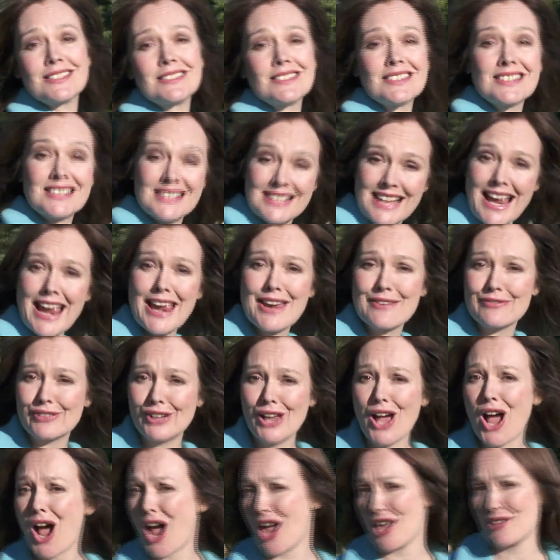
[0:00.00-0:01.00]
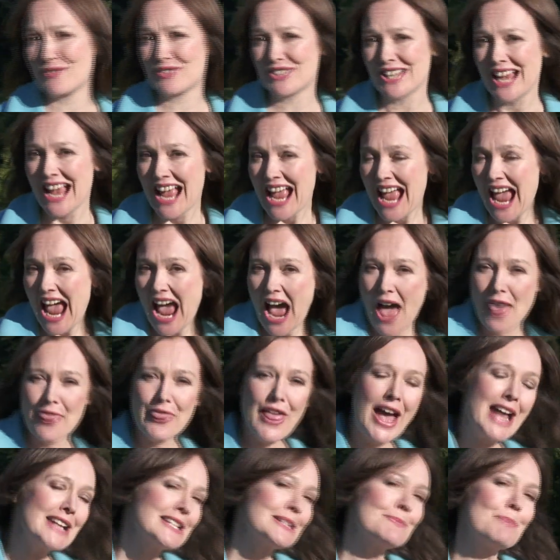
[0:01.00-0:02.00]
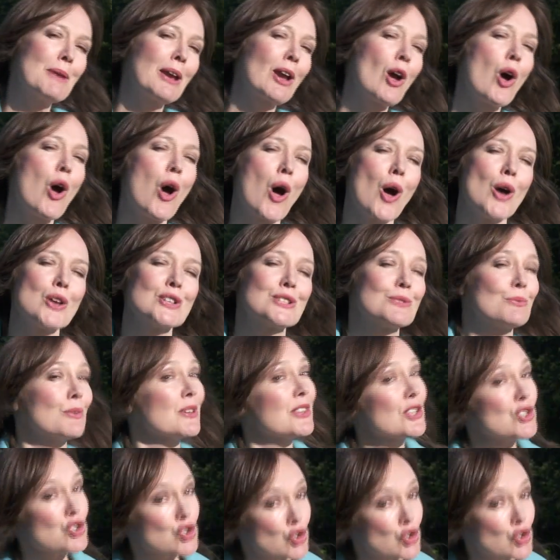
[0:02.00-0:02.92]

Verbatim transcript: to save lives. And that's because with a